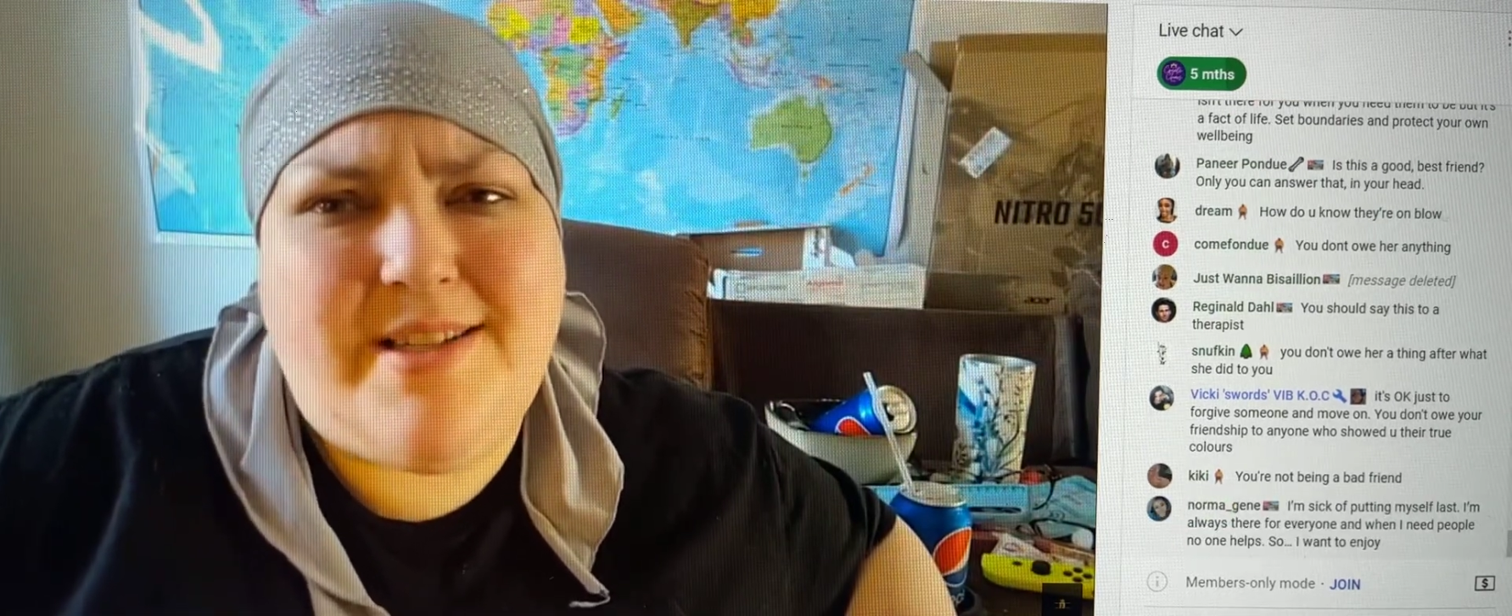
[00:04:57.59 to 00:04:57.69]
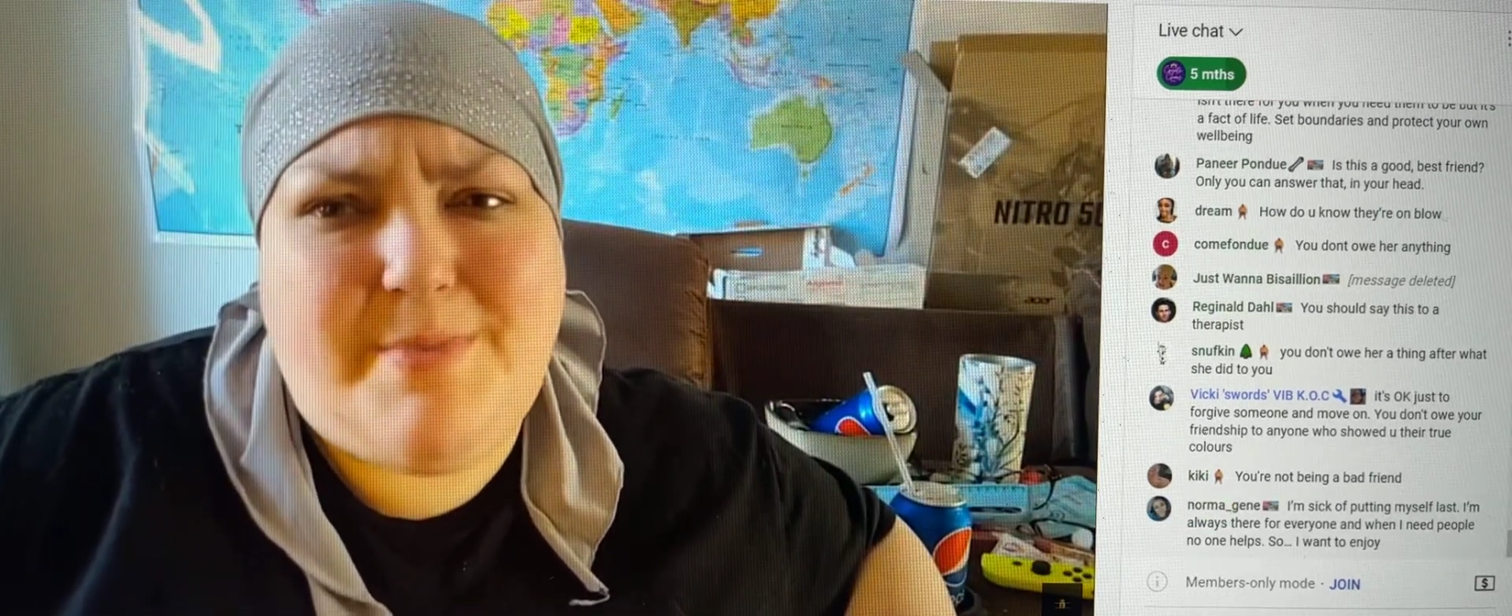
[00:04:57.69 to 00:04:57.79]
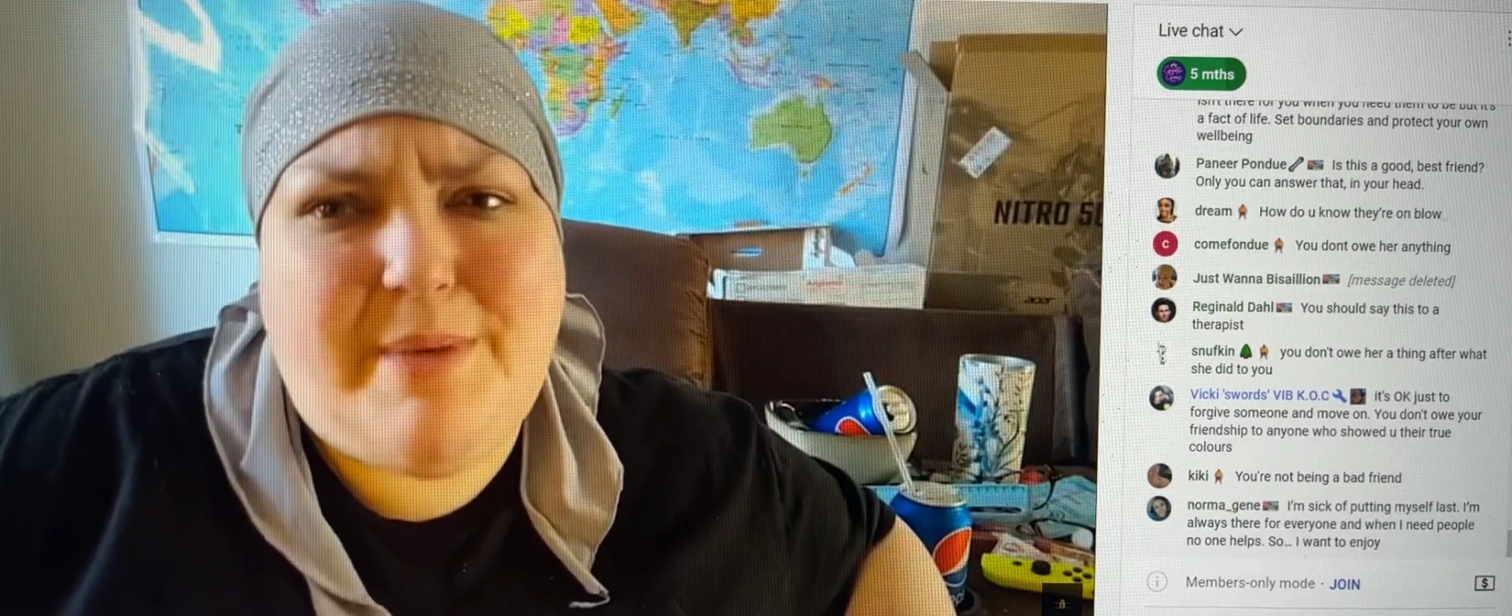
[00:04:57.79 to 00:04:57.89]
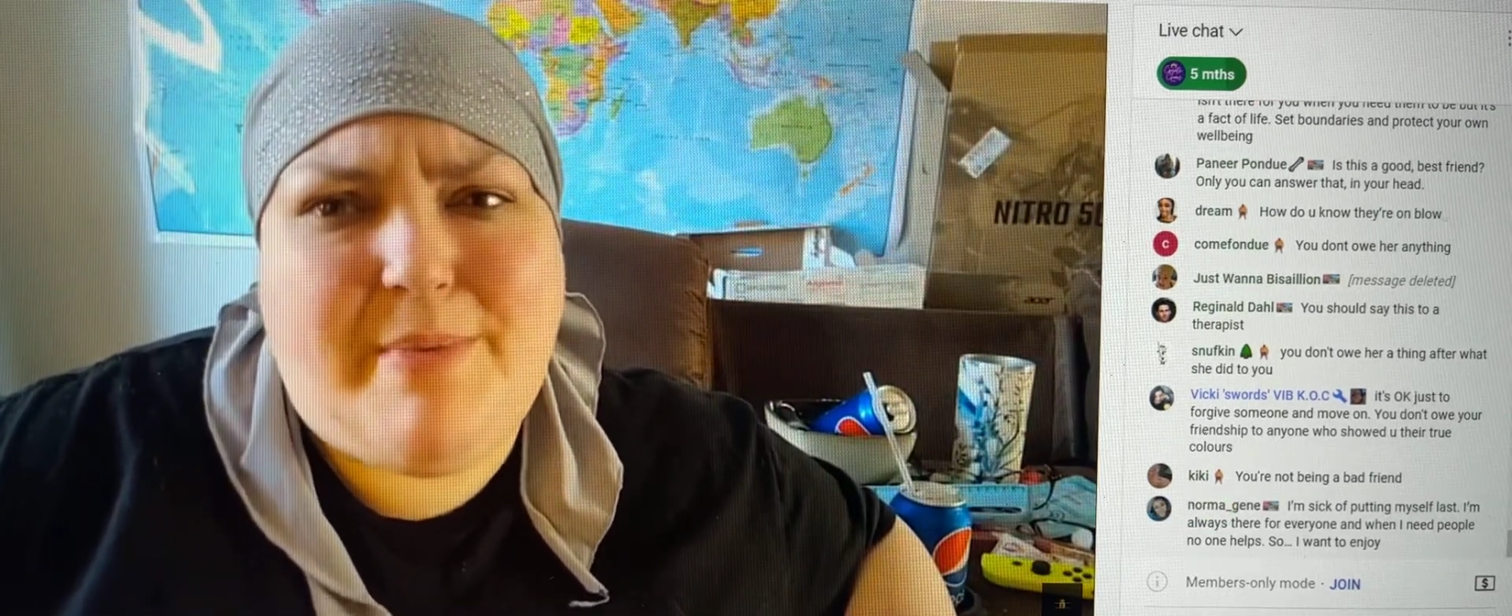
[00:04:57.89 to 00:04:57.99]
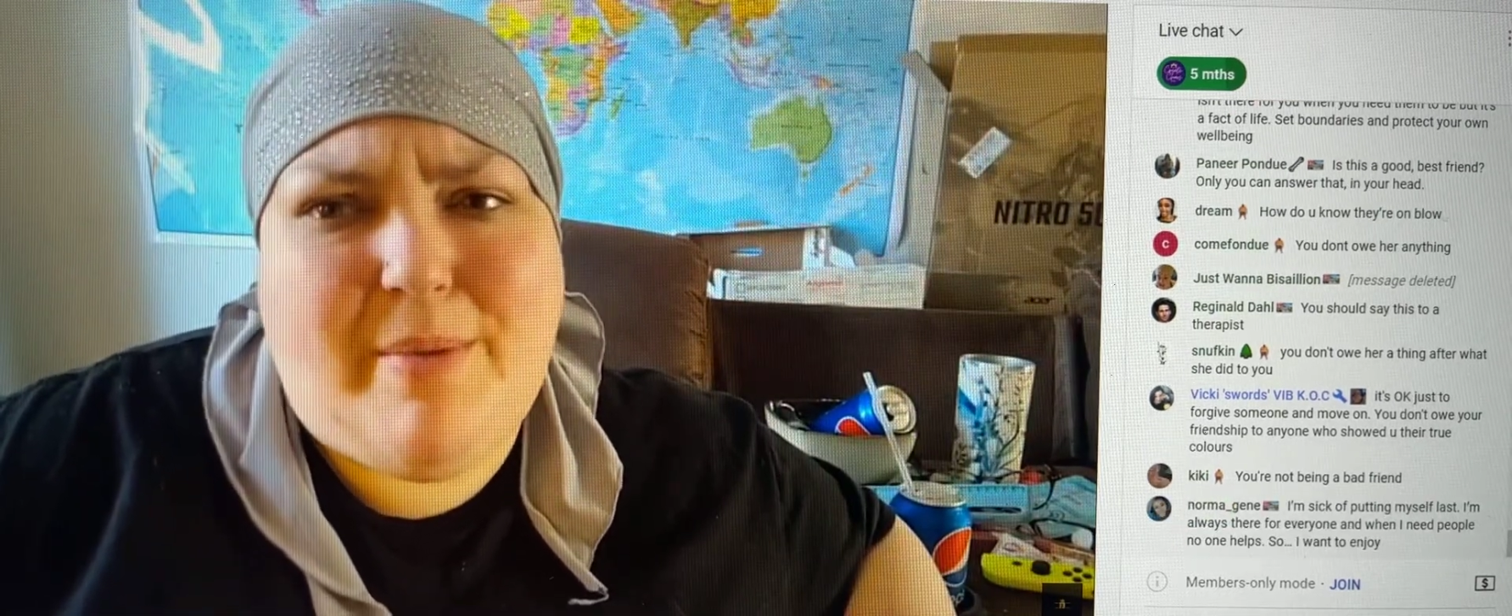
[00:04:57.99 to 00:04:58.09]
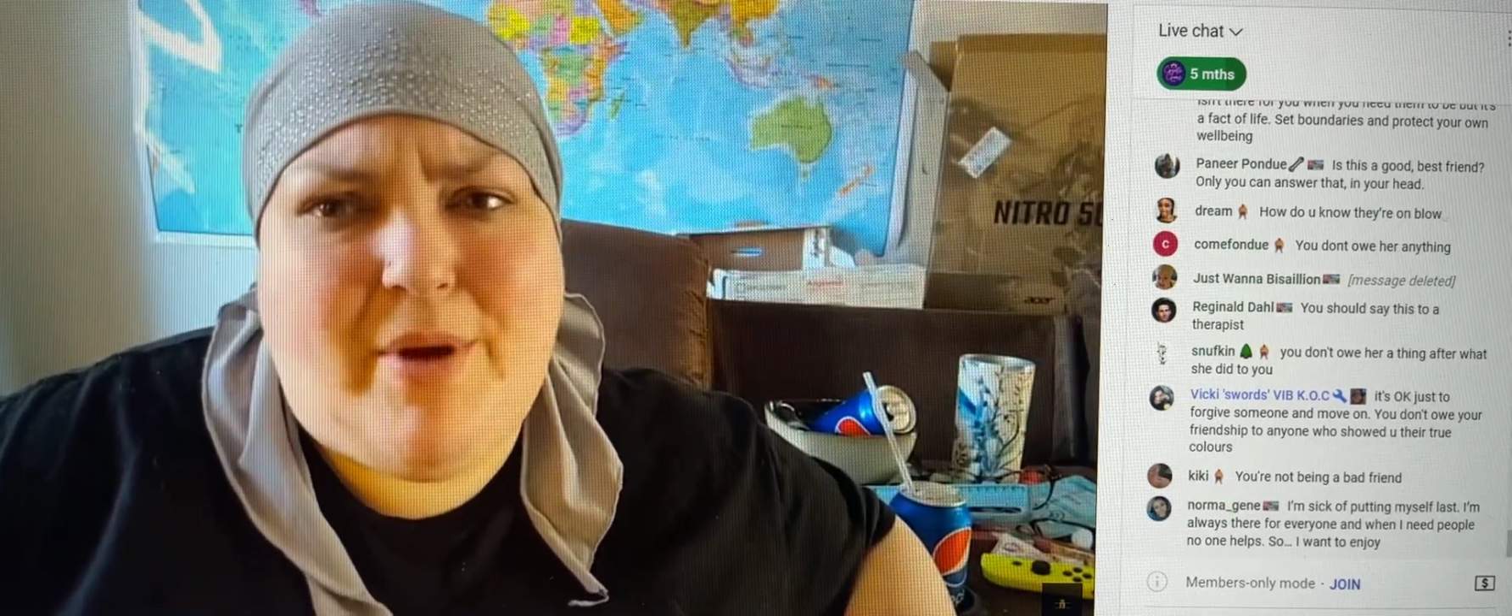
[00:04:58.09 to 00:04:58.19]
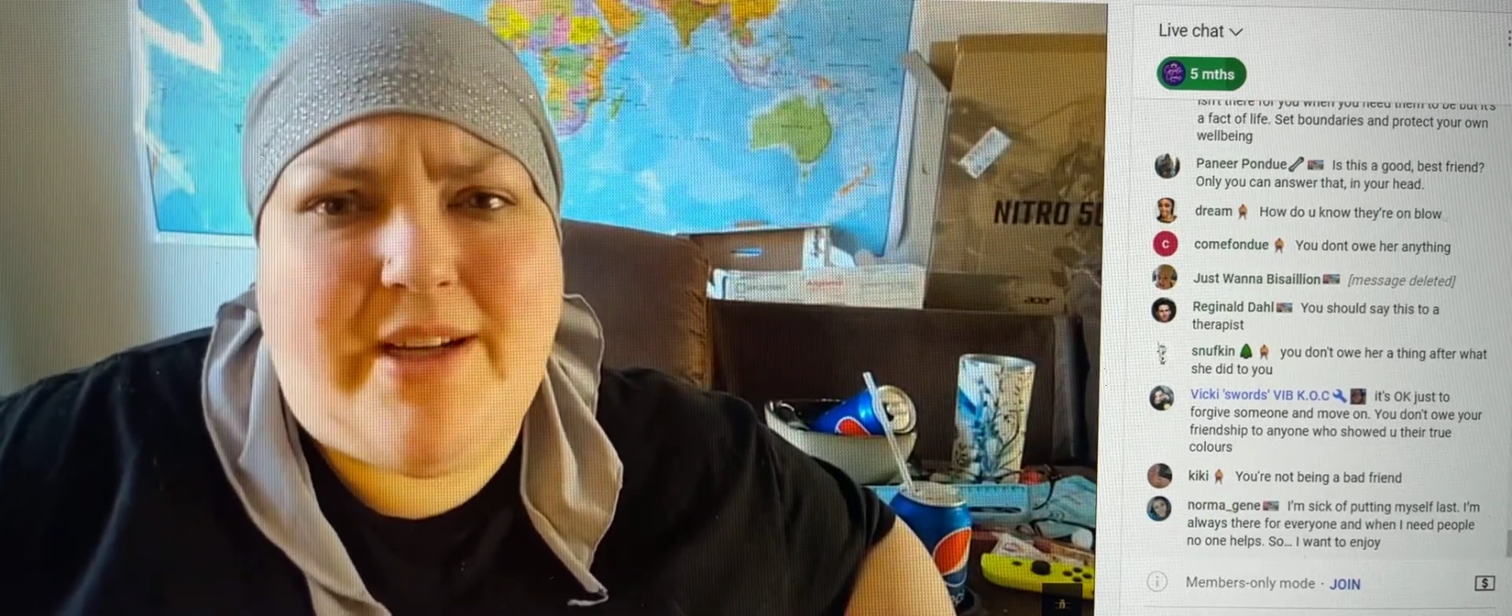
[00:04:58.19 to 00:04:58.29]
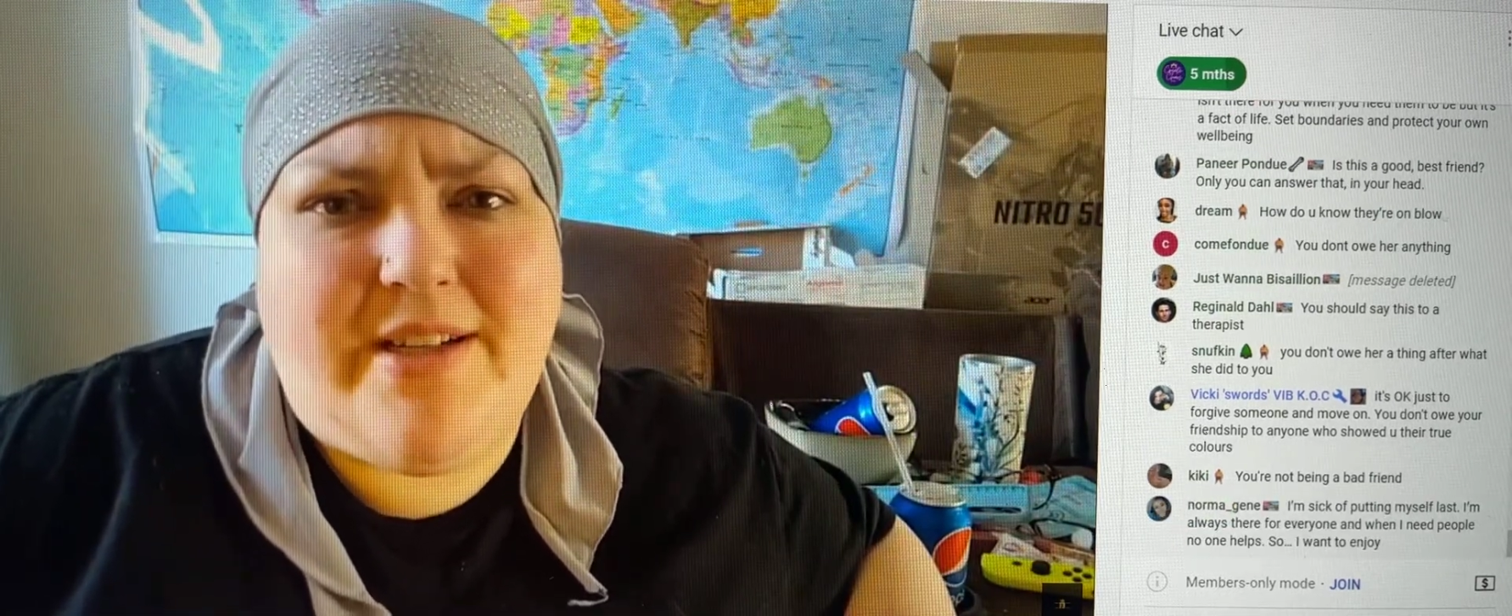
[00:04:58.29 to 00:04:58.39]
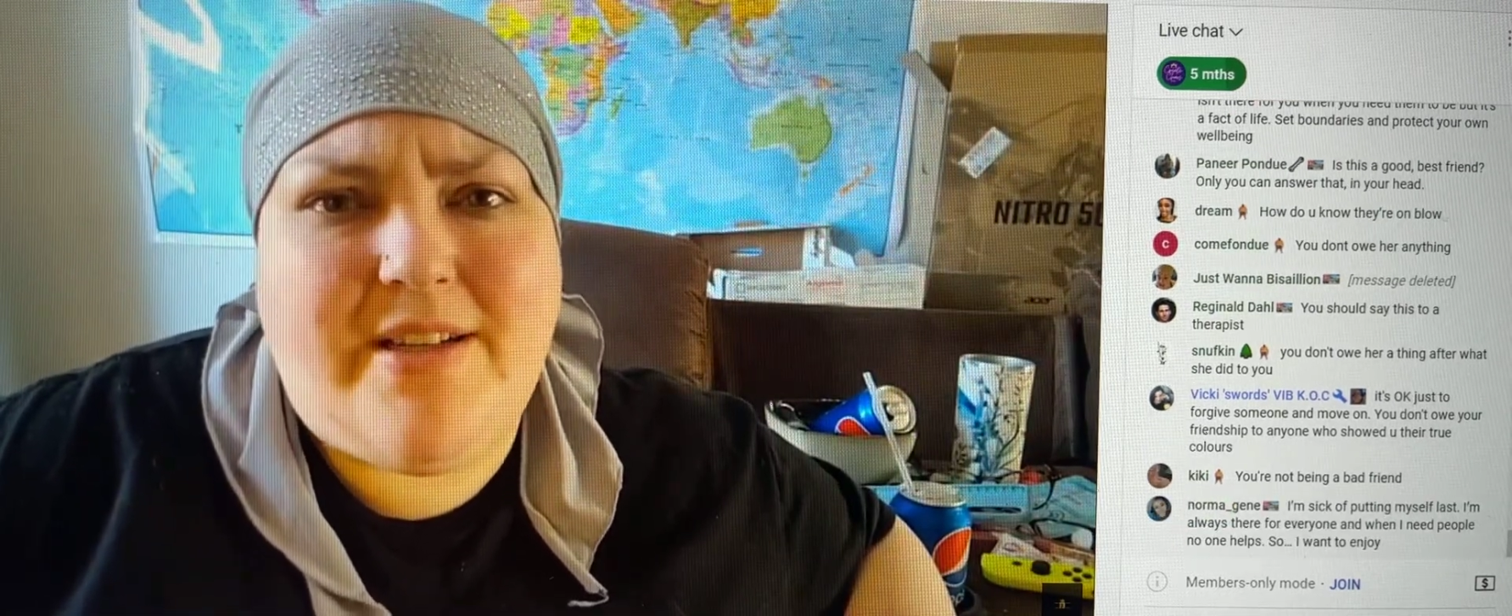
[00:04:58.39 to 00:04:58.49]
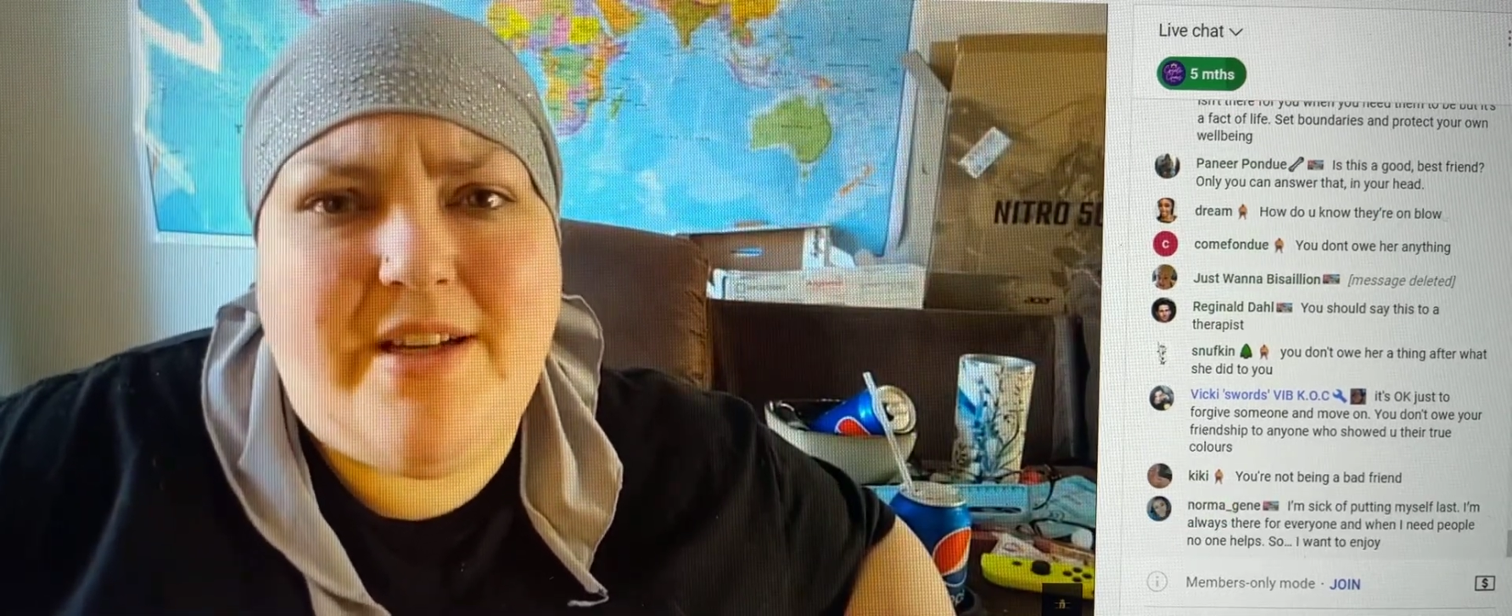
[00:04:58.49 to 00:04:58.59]
speak my
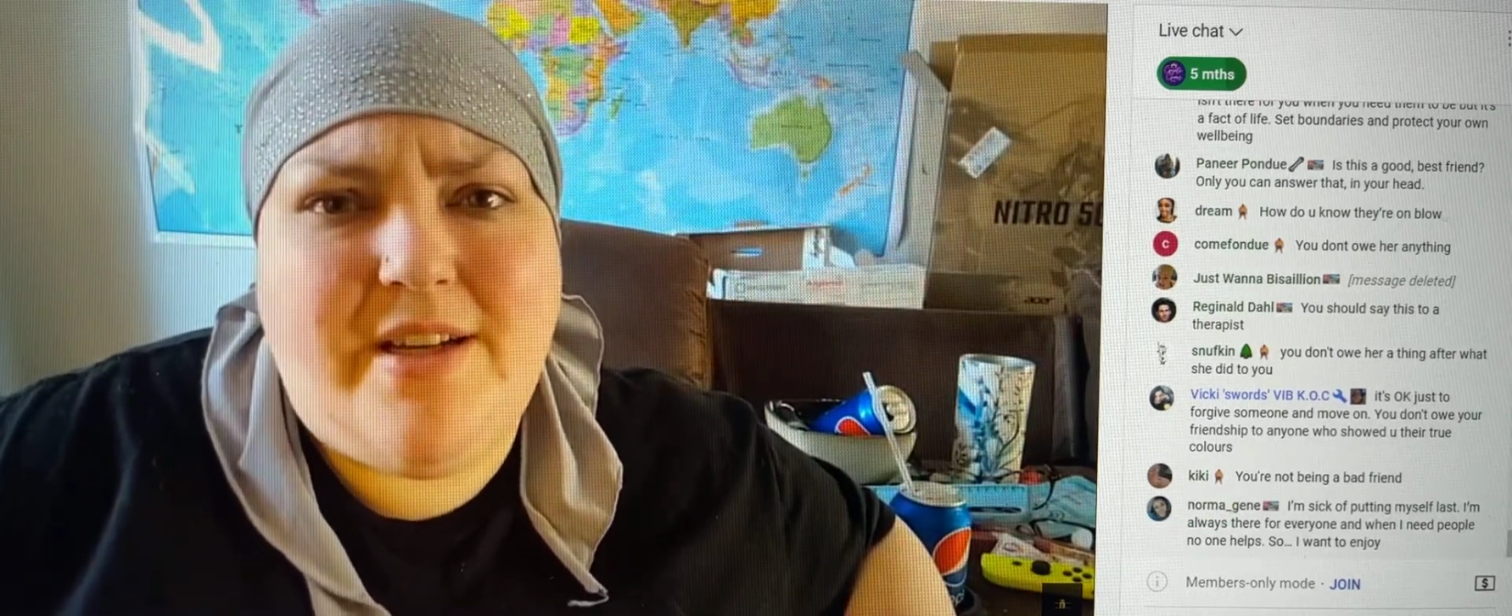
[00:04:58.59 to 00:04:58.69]
mind.